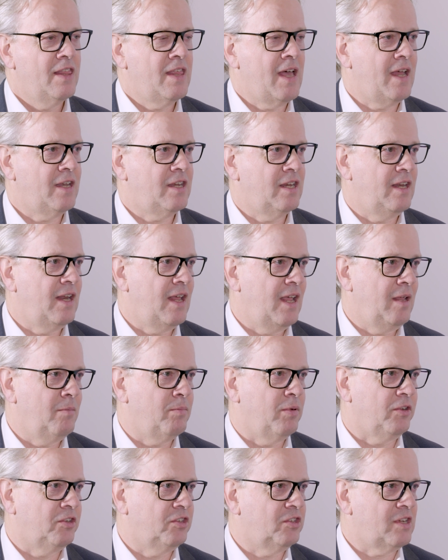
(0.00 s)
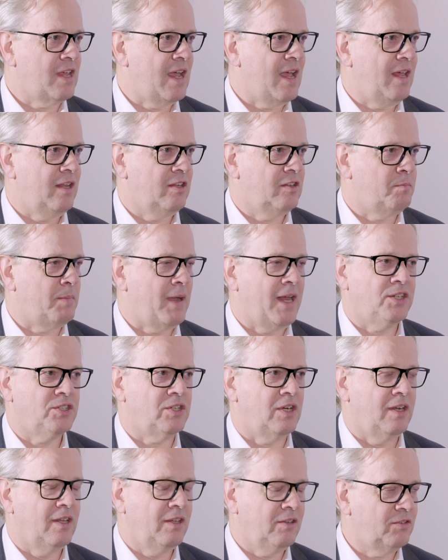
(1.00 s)
That enables scarce
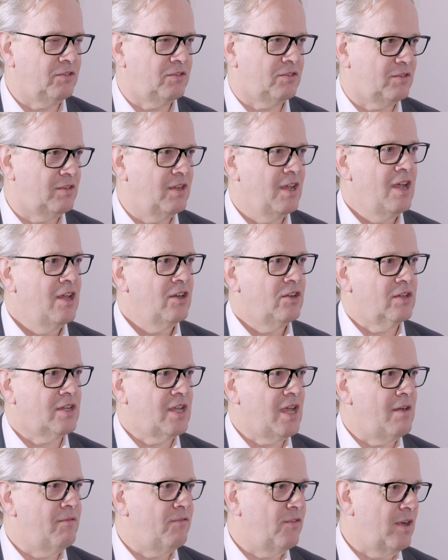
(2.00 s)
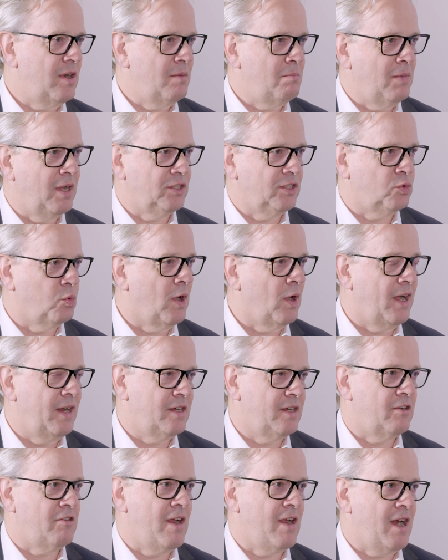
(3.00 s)
specialists to cover a much
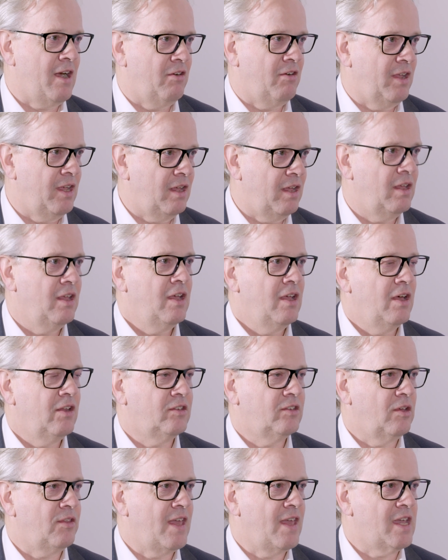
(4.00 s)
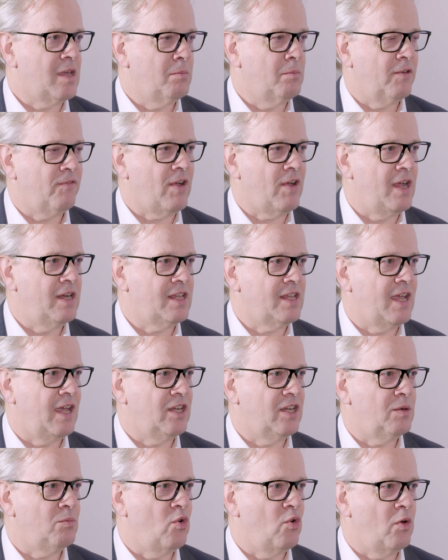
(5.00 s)
wider area and so they can provide
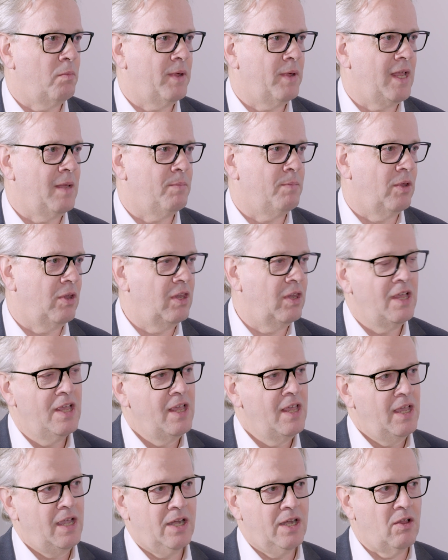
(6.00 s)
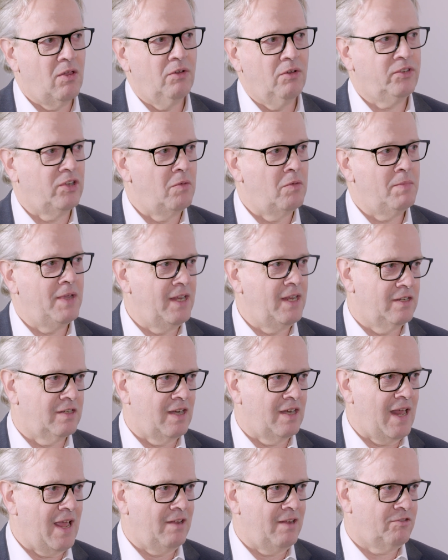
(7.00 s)
care to more people. It also means
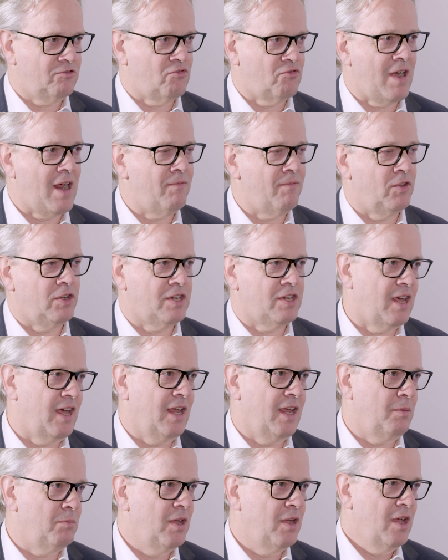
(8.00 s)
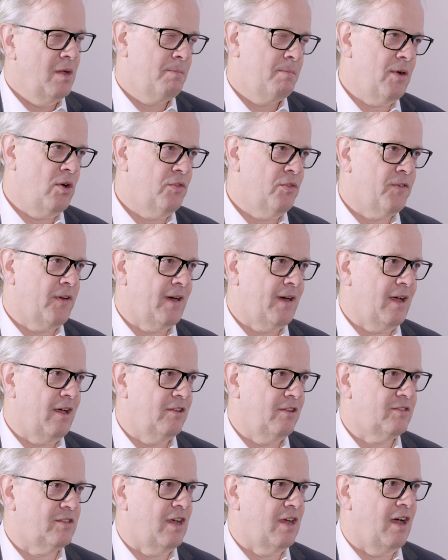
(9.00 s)
less travel time, both for
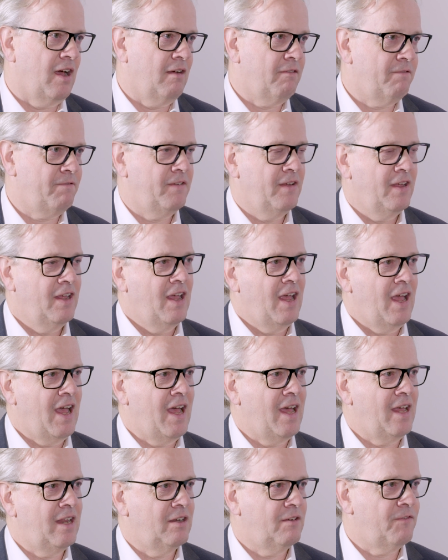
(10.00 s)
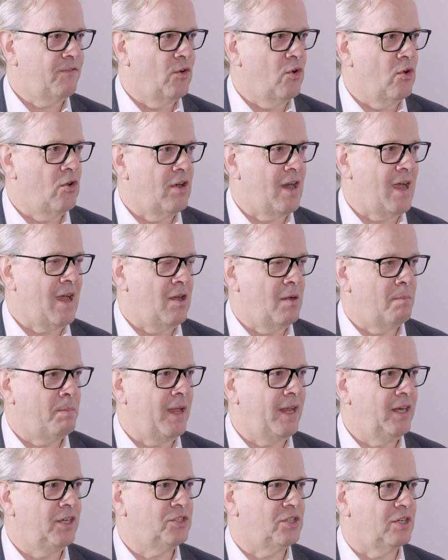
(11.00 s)
our staff and for our
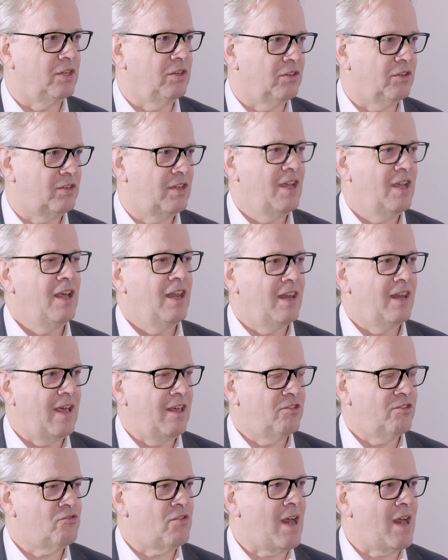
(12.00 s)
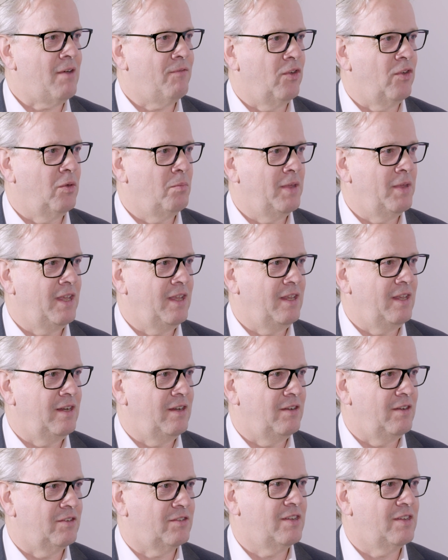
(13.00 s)
patients. Less travel
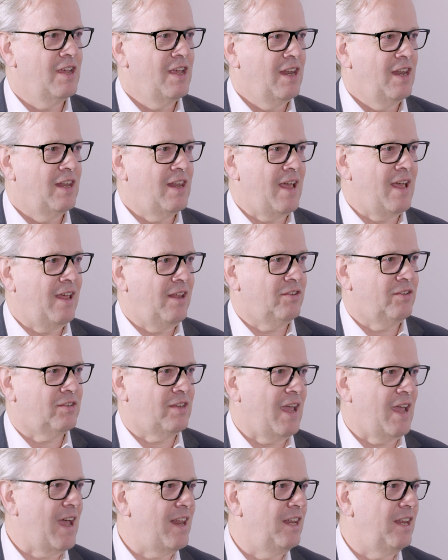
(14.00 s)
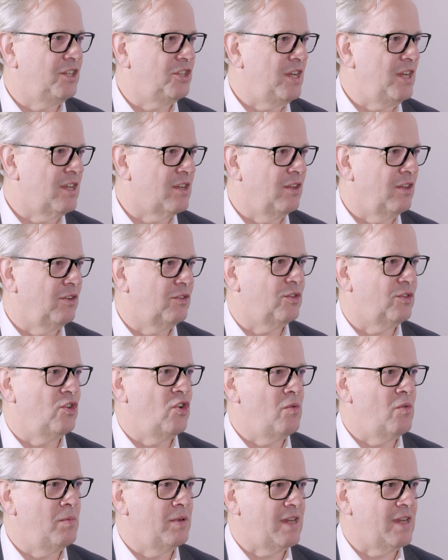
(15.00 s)
means less energy
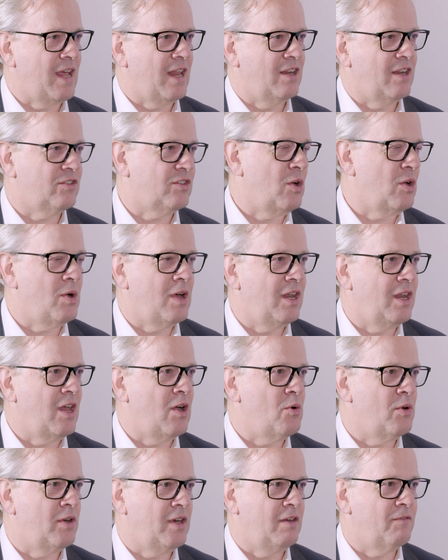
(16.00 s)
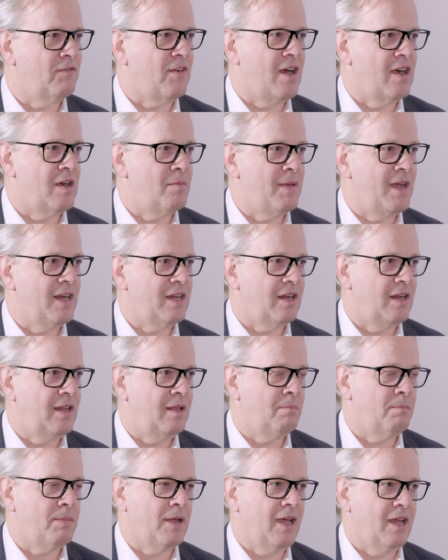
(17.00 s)
consumed and so a lower environmental
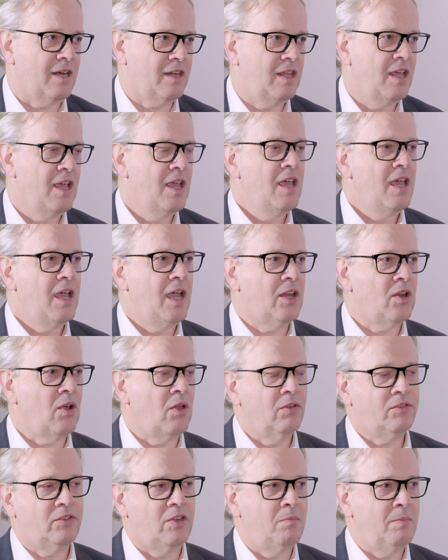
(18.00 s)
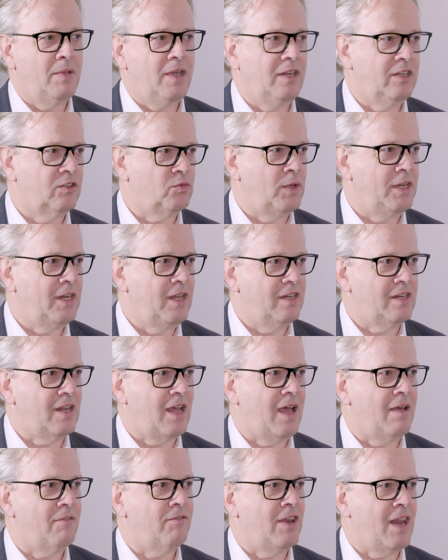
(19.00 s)
impact. It also means we need to
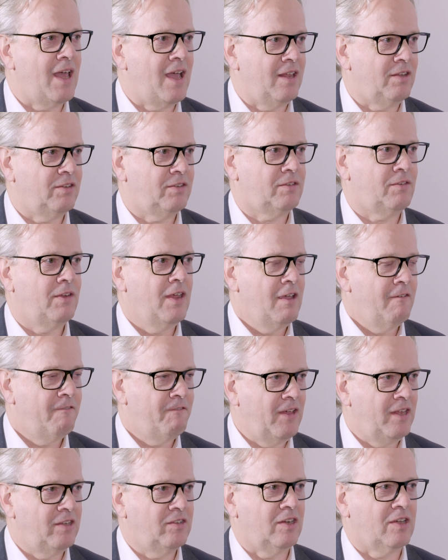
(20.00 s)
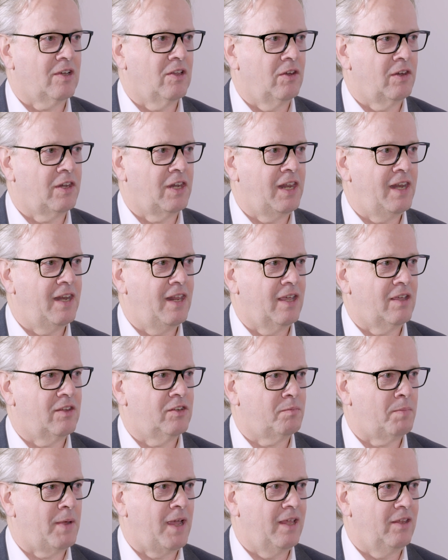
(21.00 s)
have less physical clinic
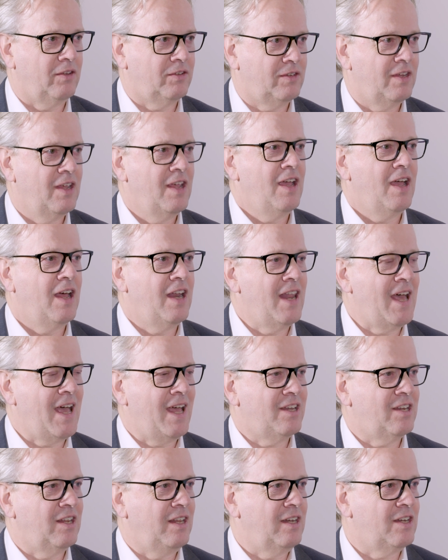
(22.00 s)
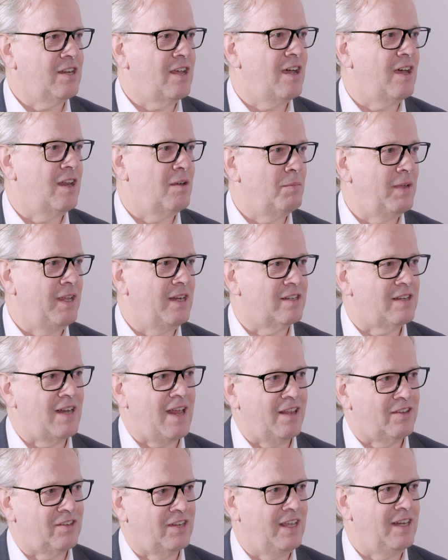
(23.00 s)
space, and that in turn means
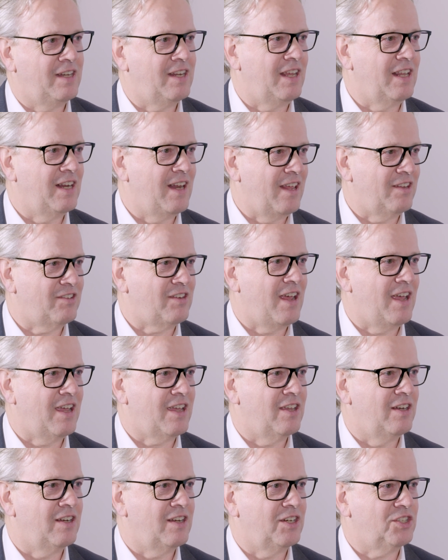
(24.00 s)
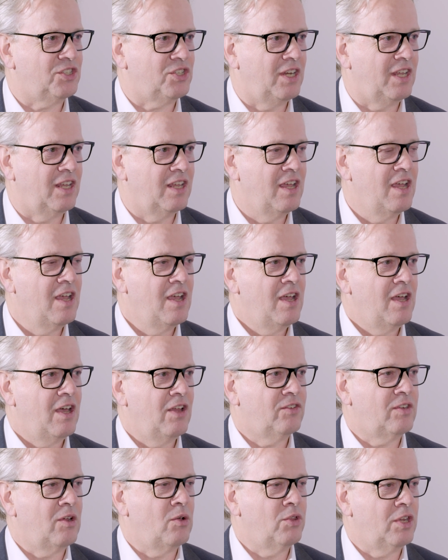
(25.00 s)
less heating, less air conditioning.
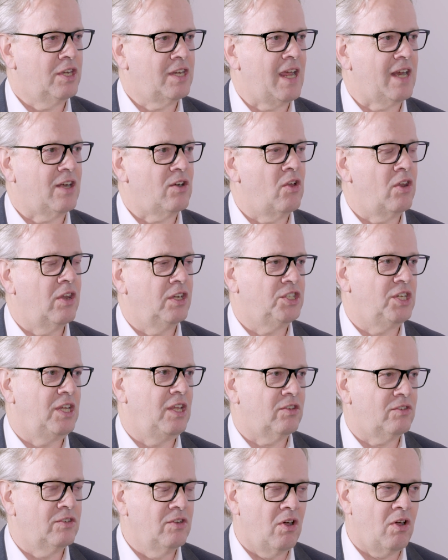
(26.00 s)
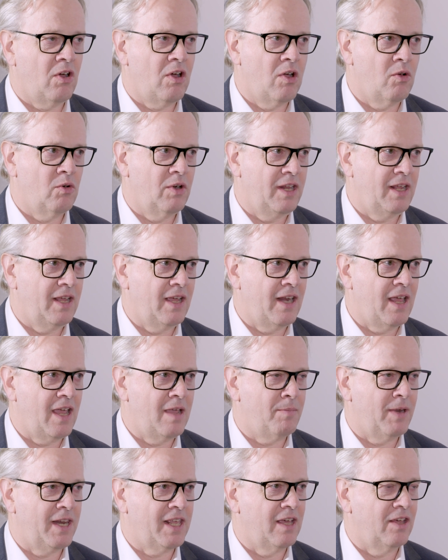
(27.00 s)
And so the technology is not only
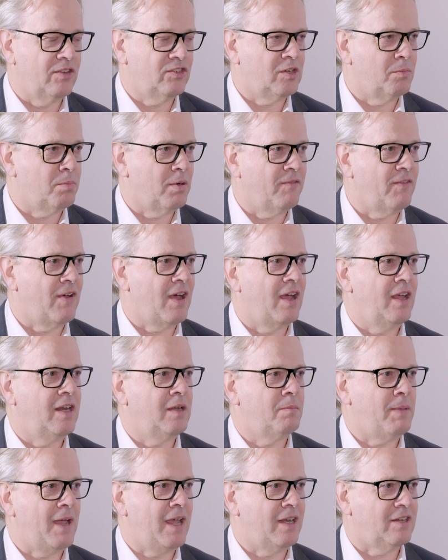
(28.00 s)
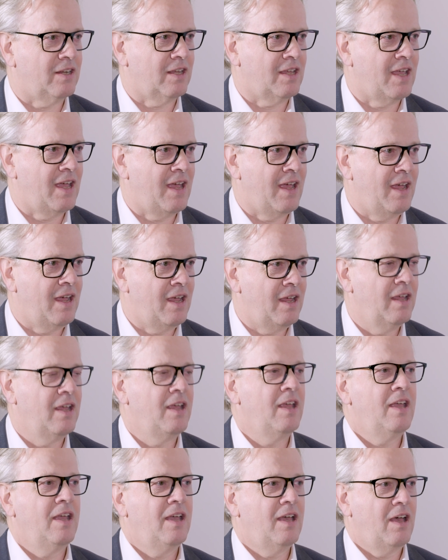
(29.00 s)
enabling us to provide better care
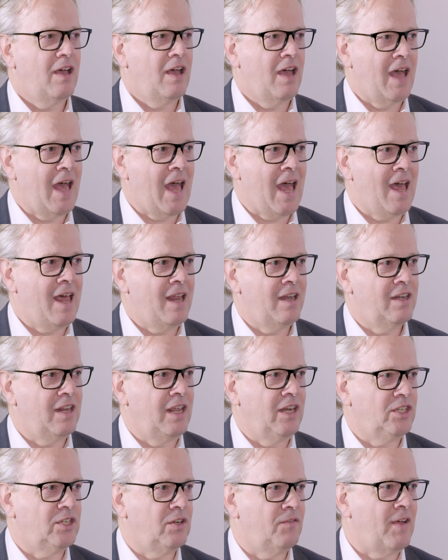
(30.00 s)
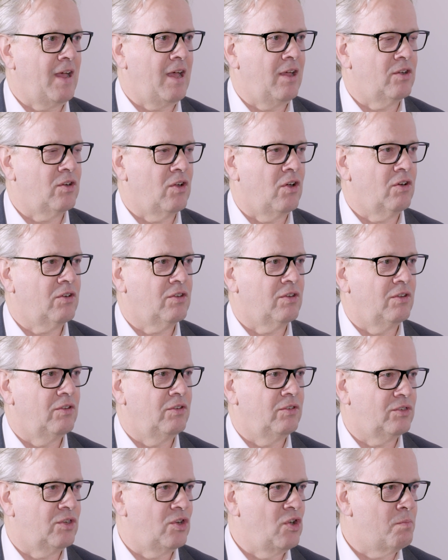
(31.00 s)
and each of our
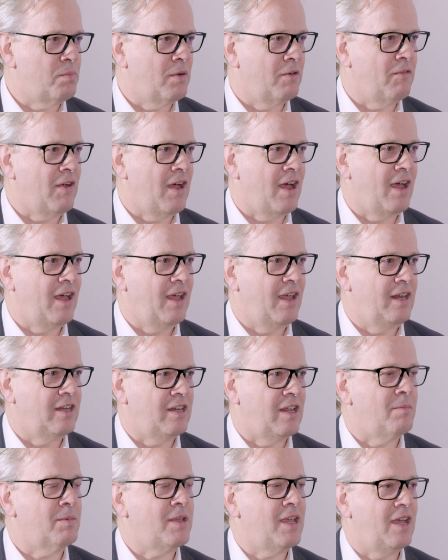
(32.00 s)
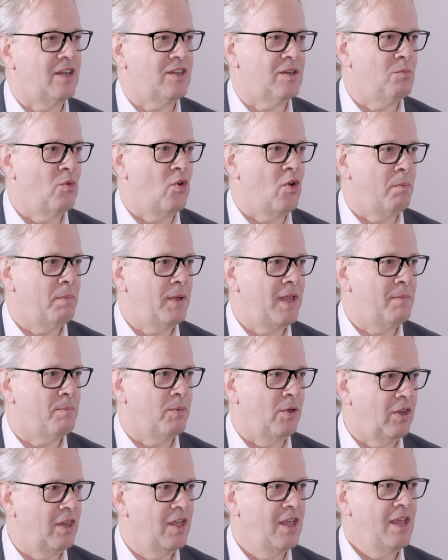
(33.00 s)
doctors to provide um, care to more
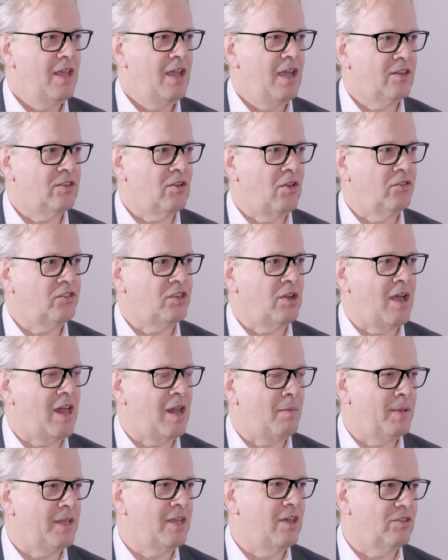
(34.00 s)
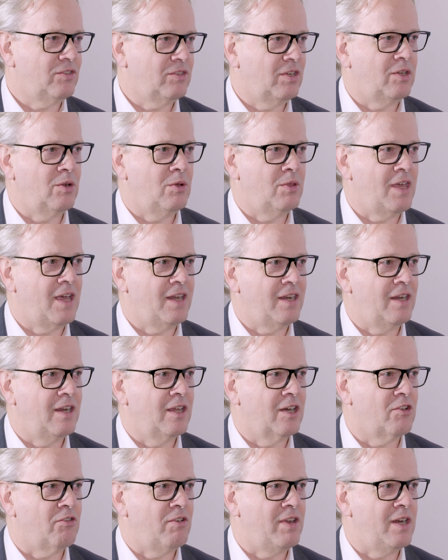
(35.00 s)
people, it's also helping us to do that in
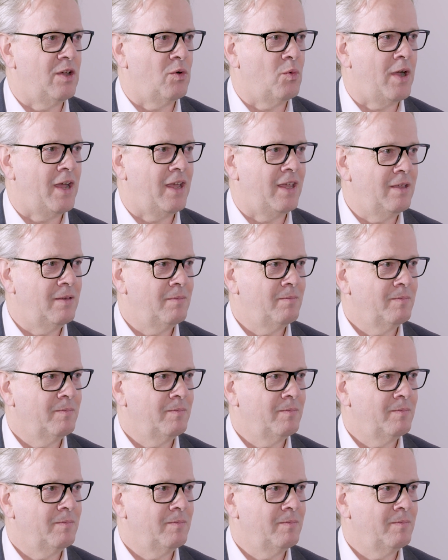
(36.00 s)
a greener way.